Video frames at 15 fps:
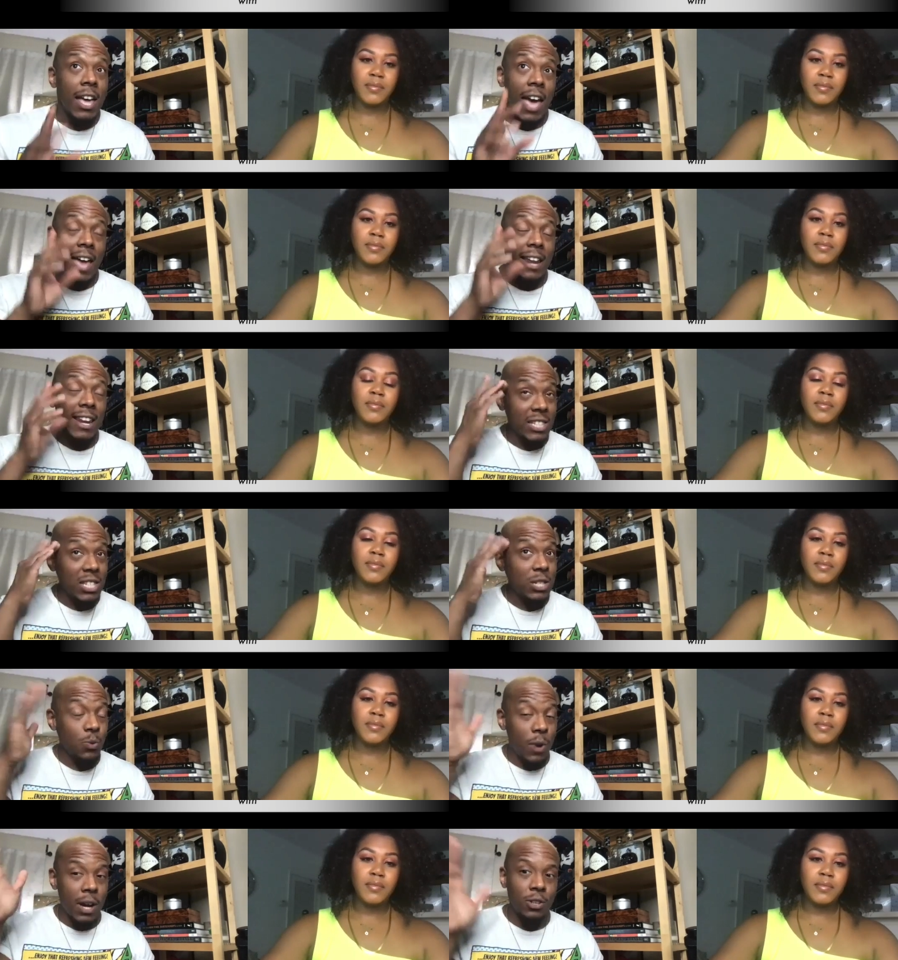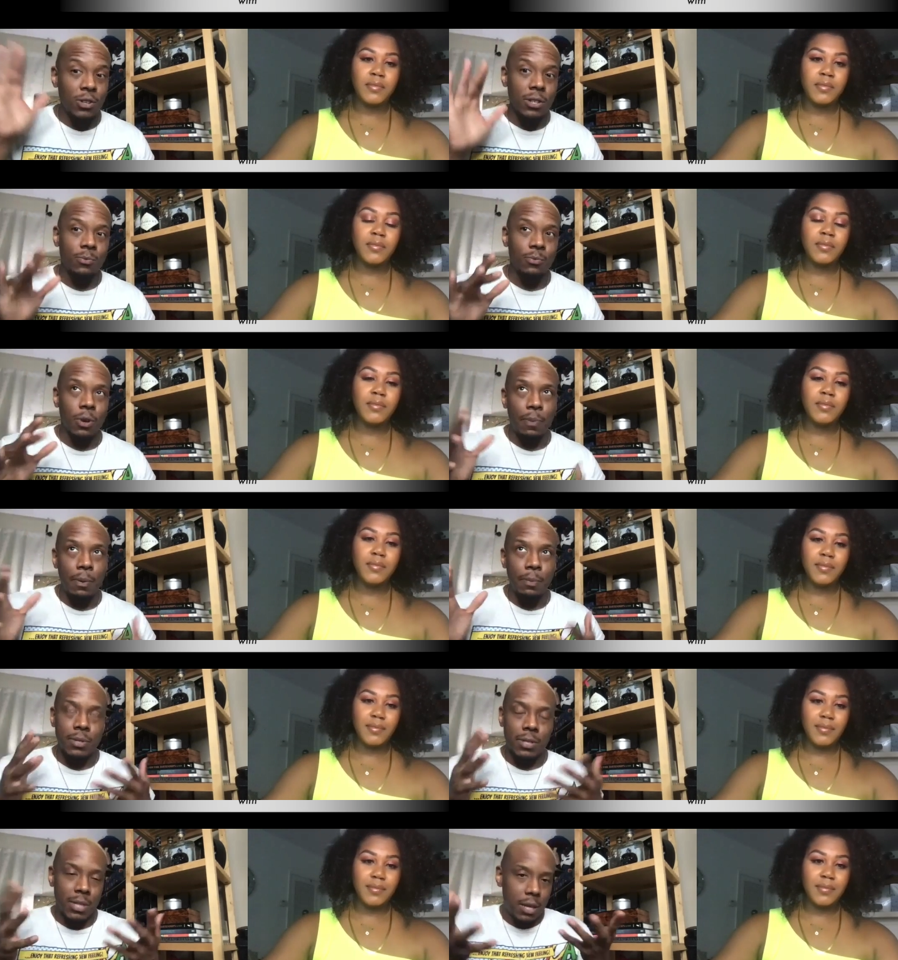Speaker 1: and this is where you what
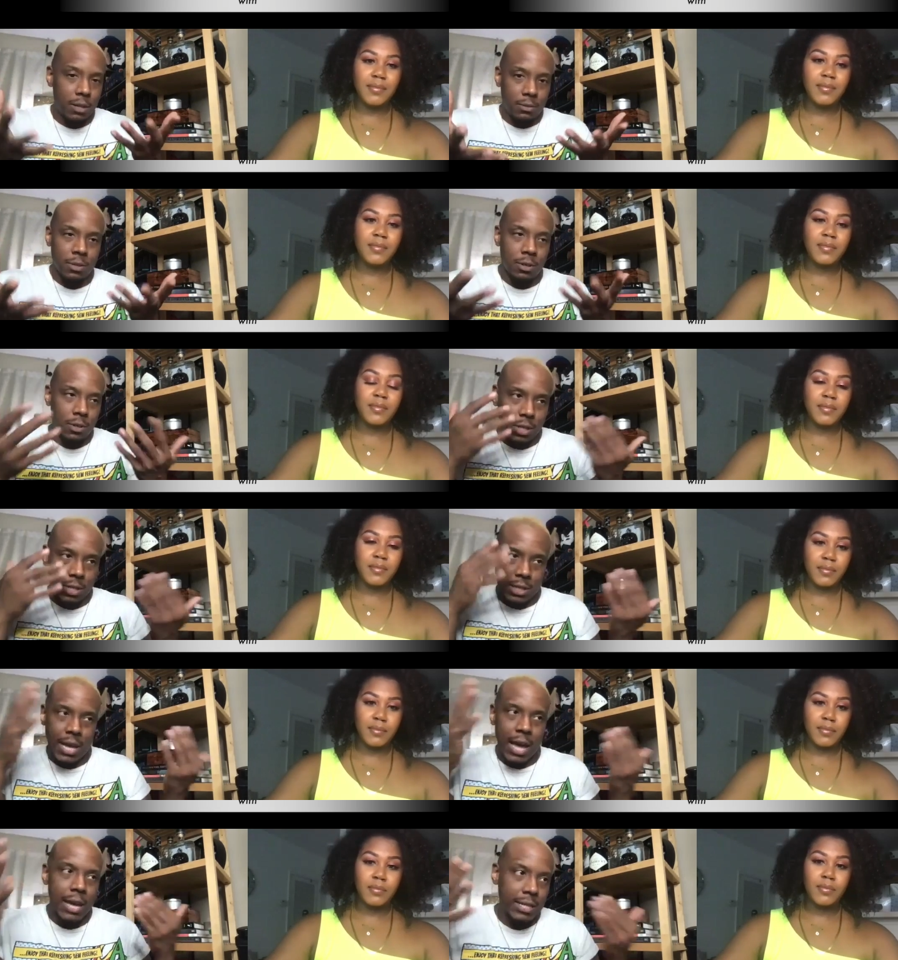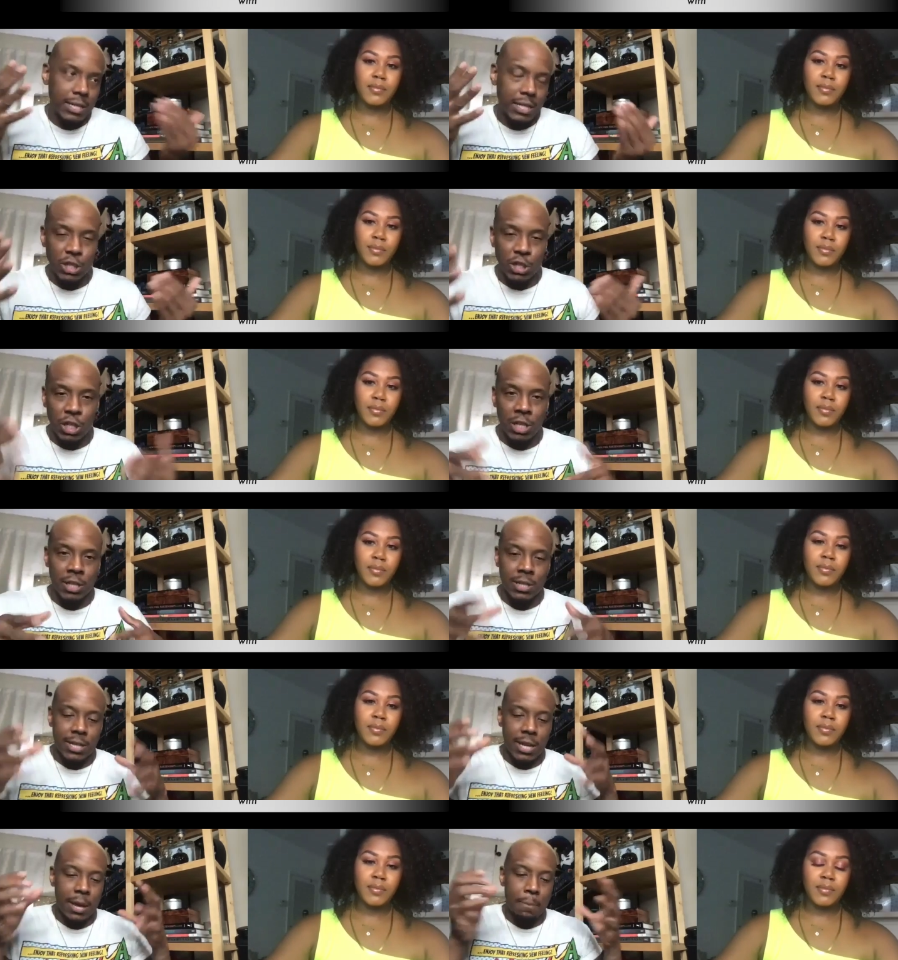people say you know you can kind of see his
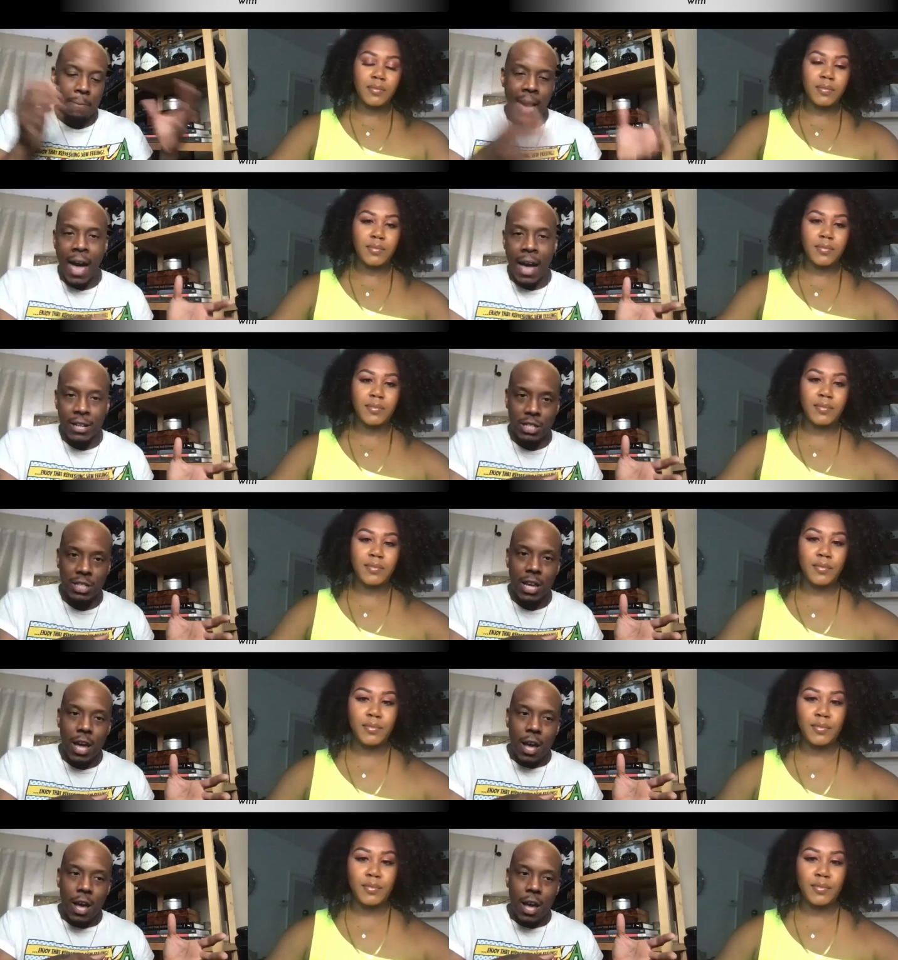genius it matched